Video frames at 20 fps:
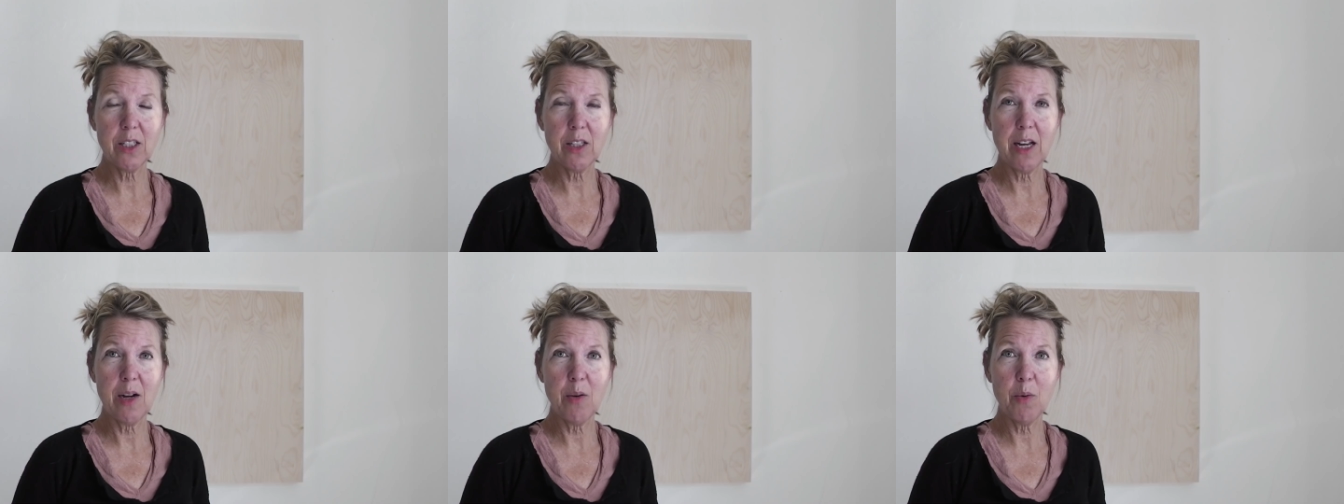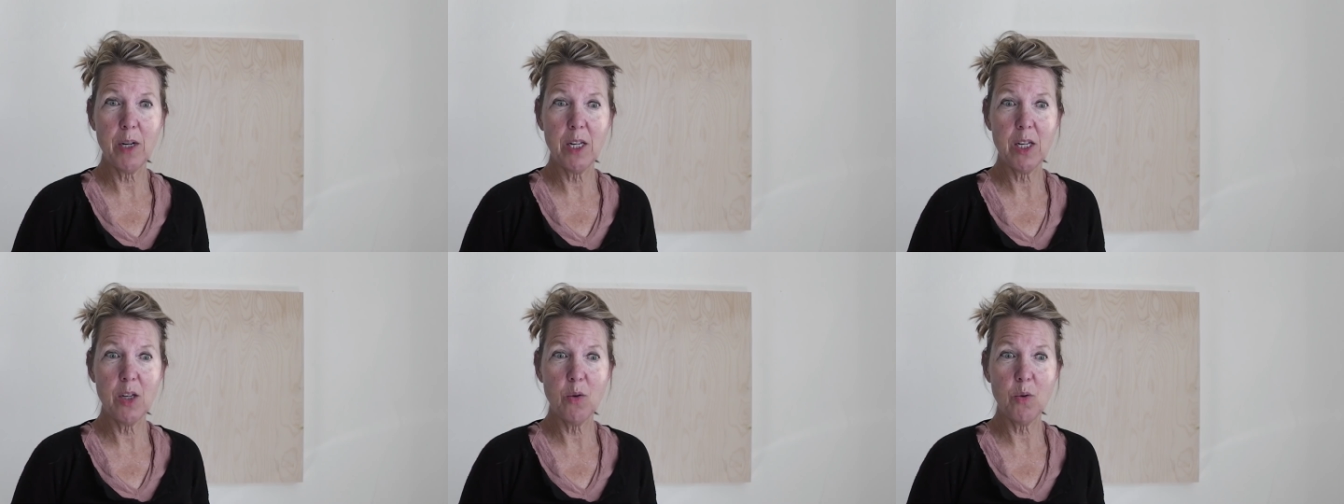That
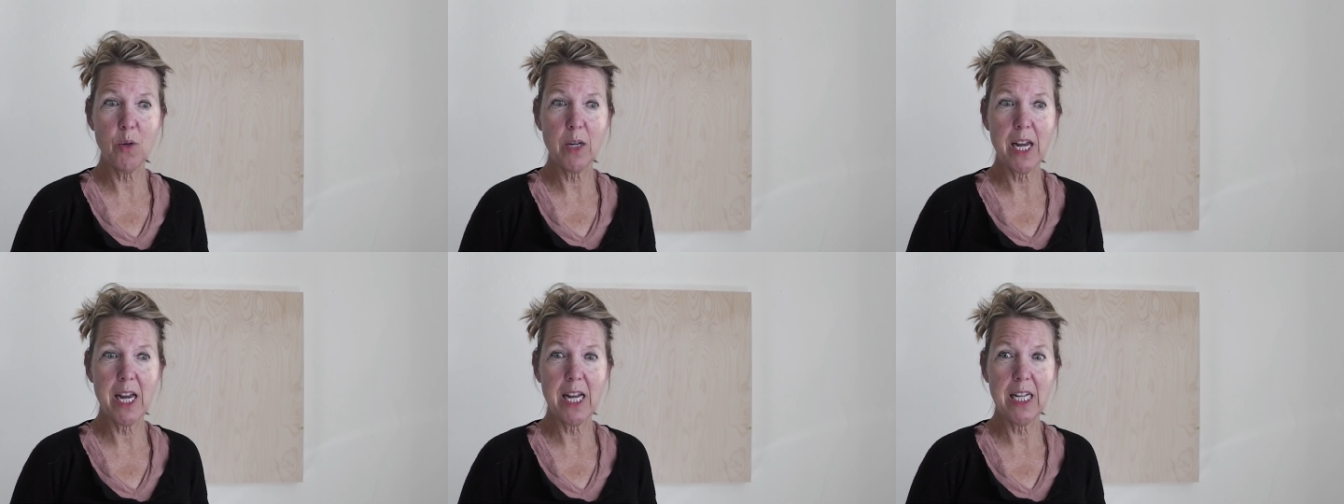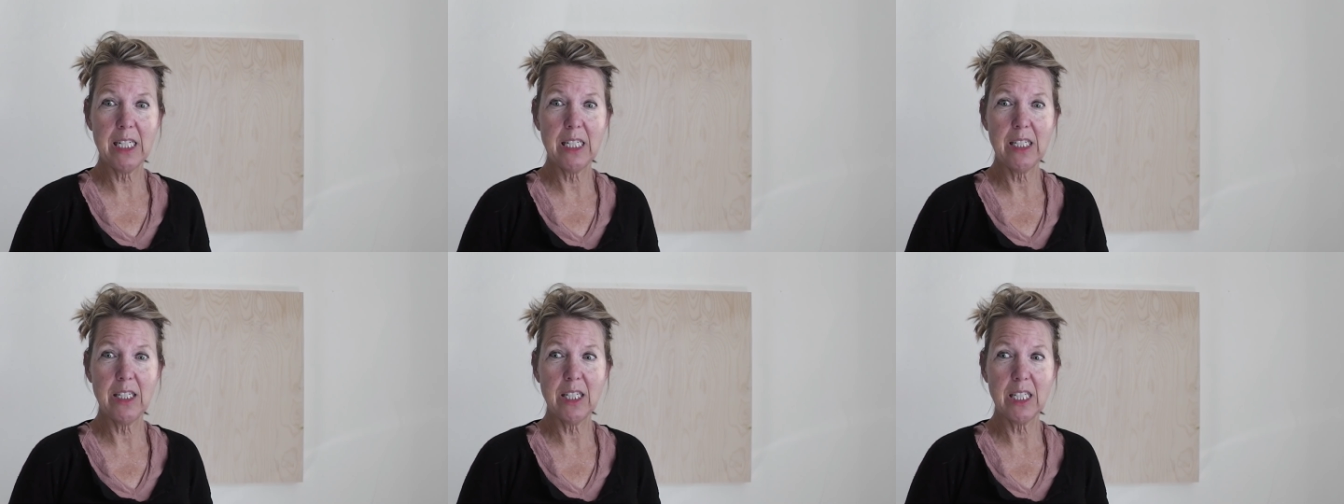way you
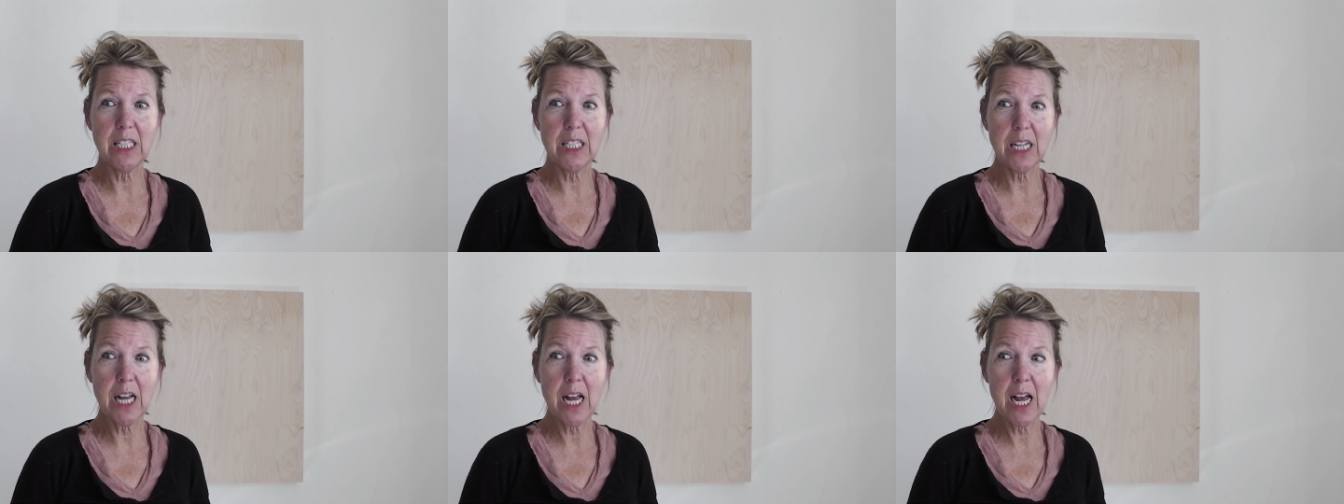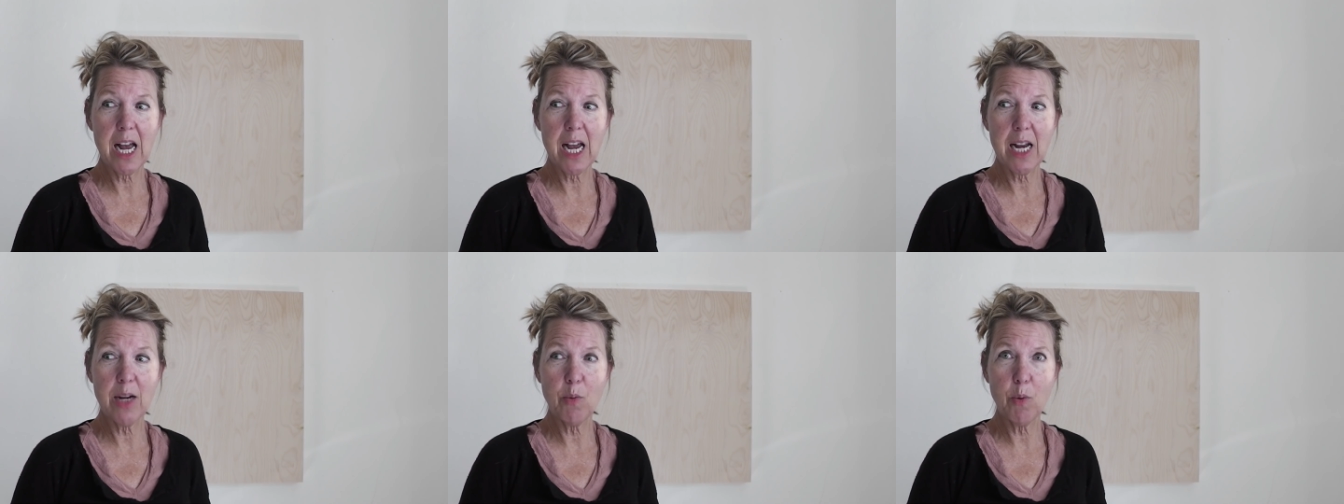can
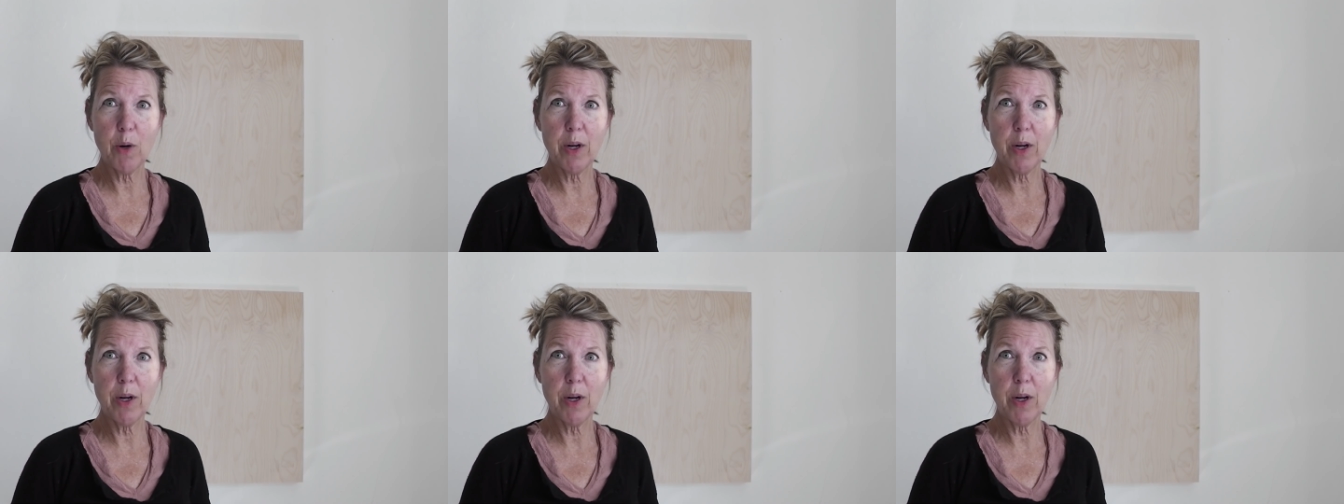decide